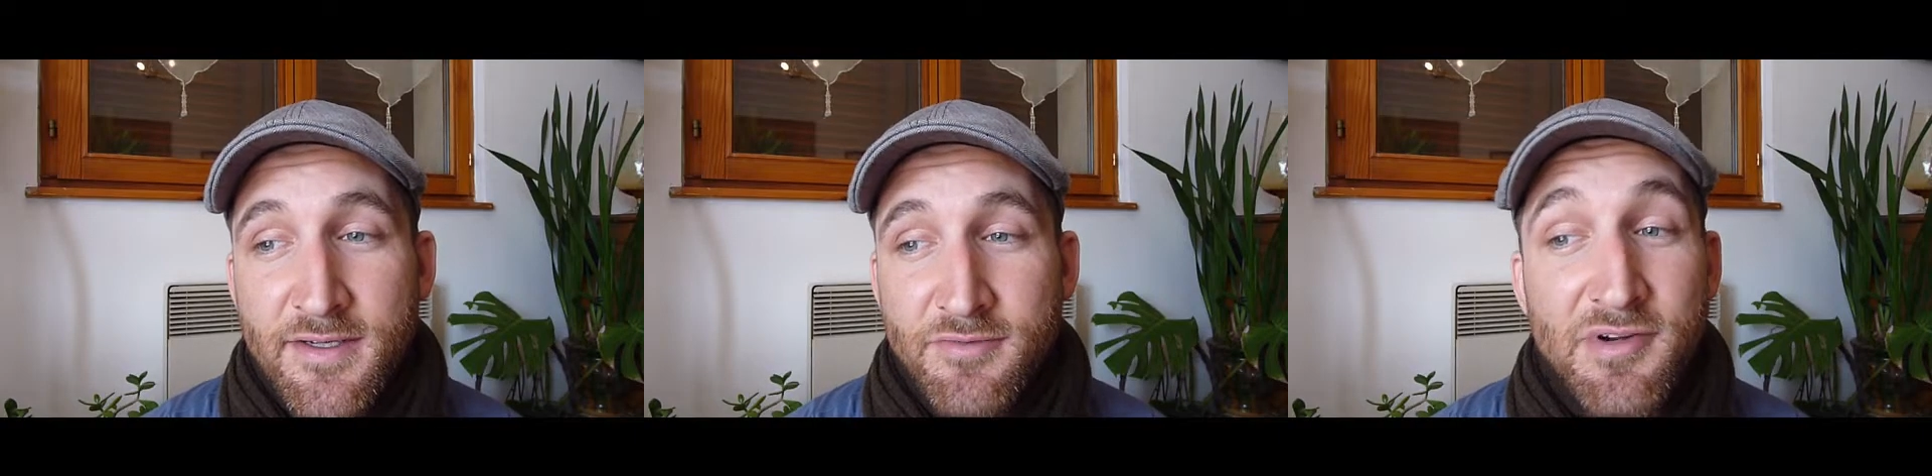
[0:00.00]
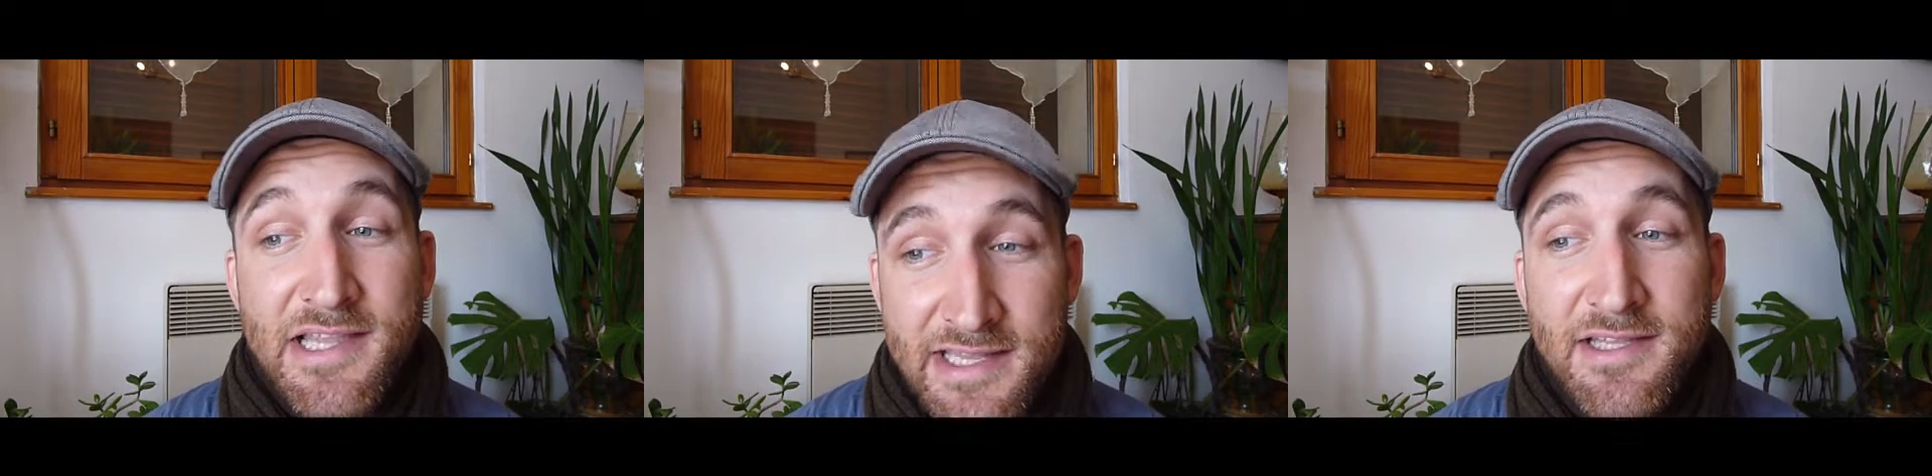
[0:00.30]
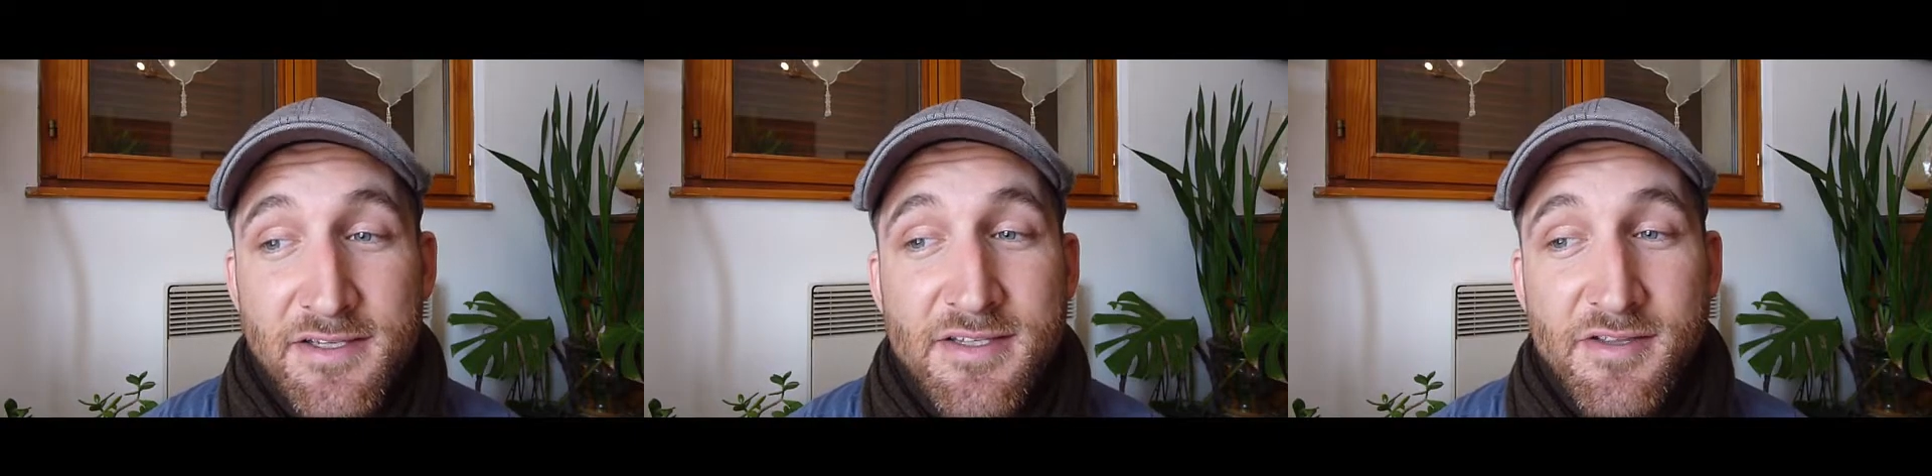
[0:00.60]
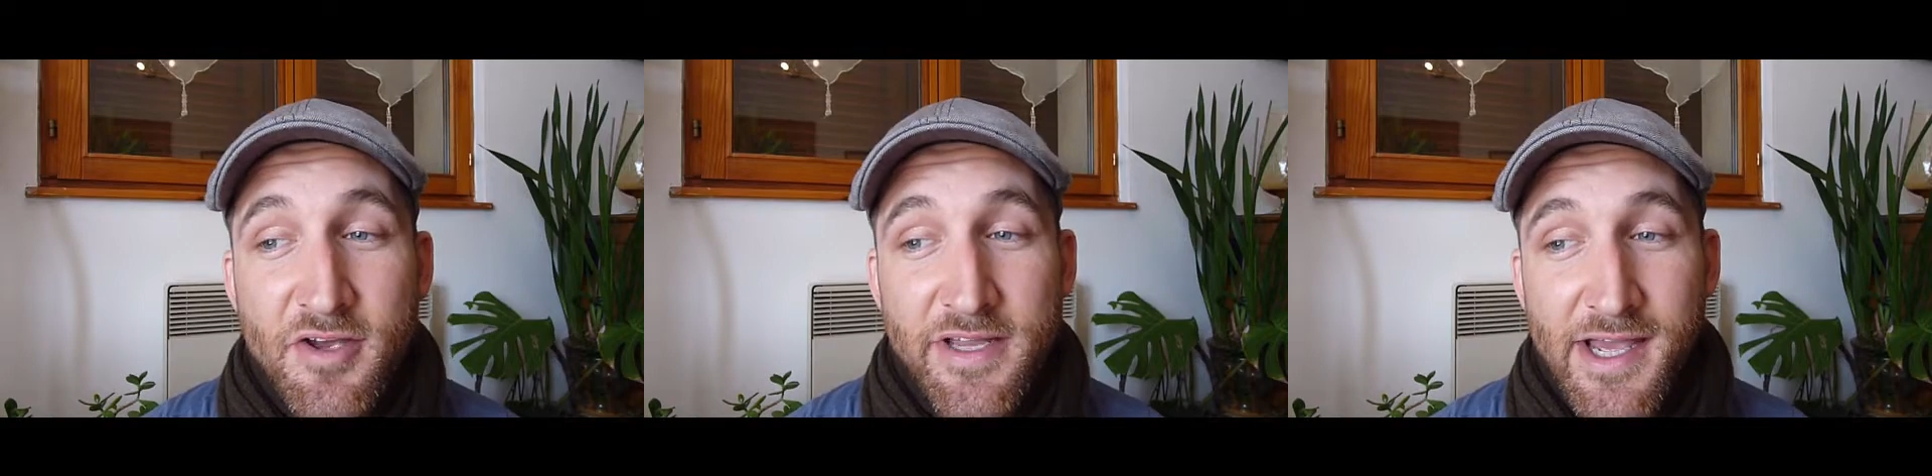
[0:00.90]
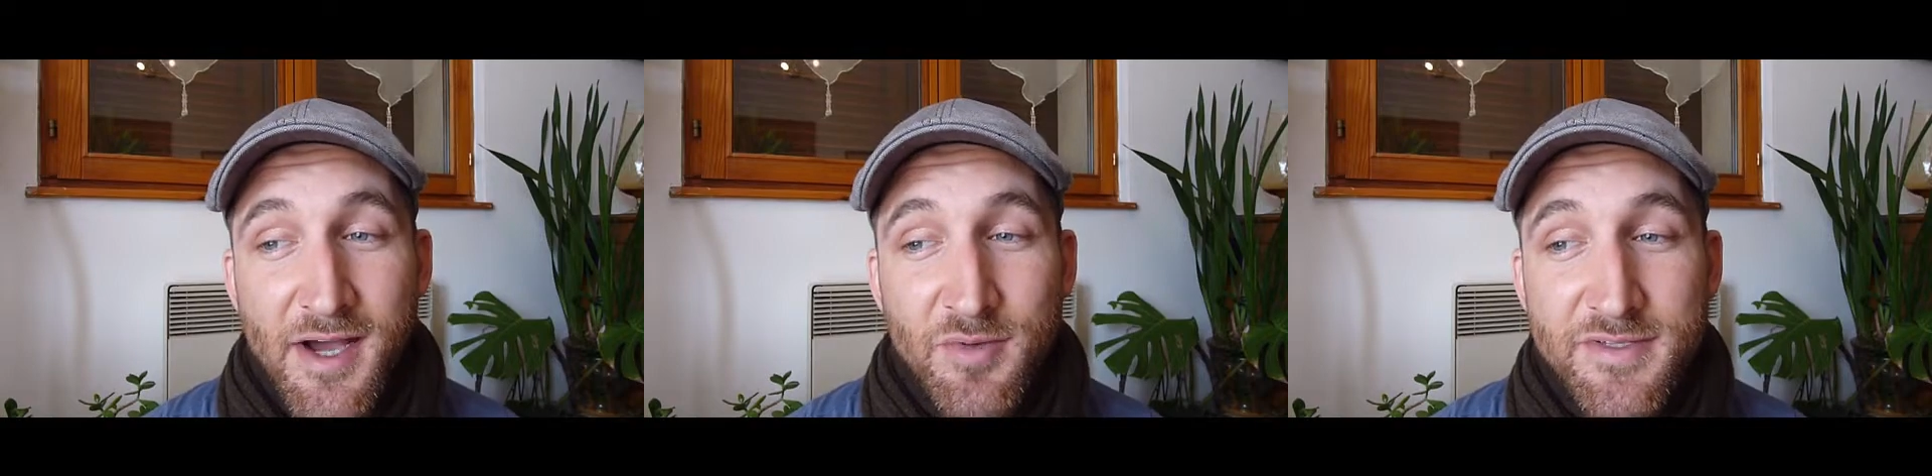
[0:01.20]
relentless 30
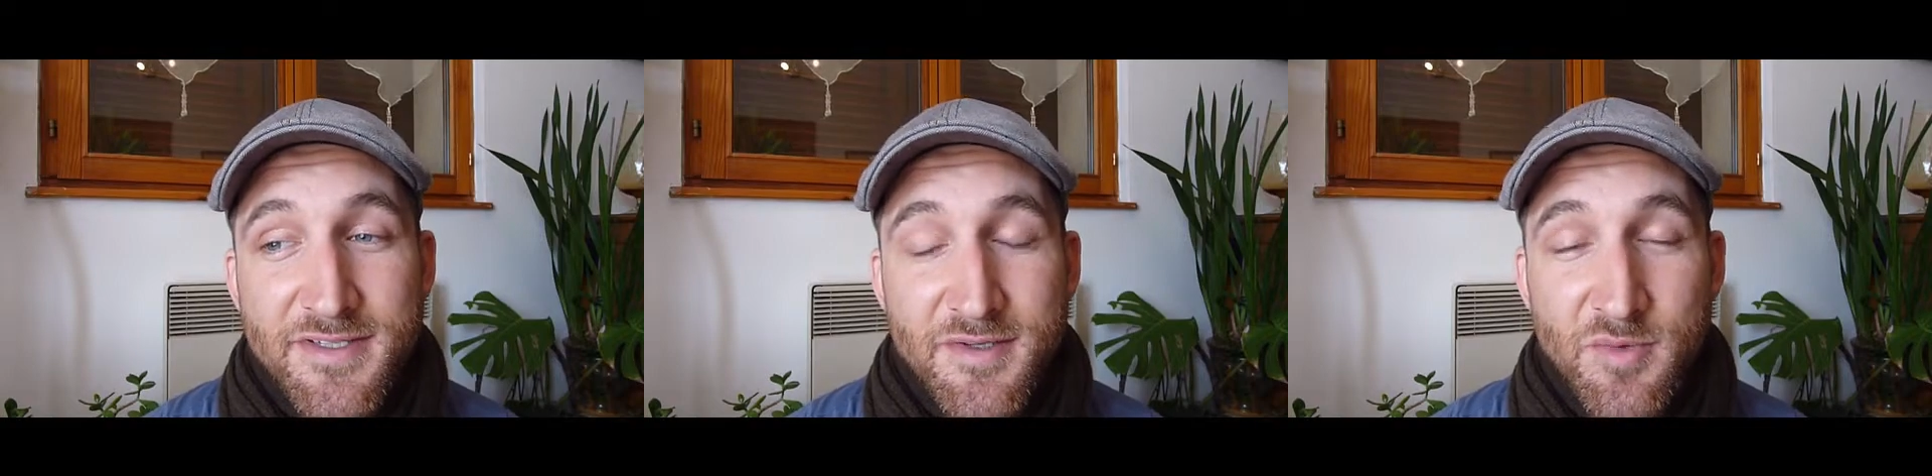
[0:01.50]
hours,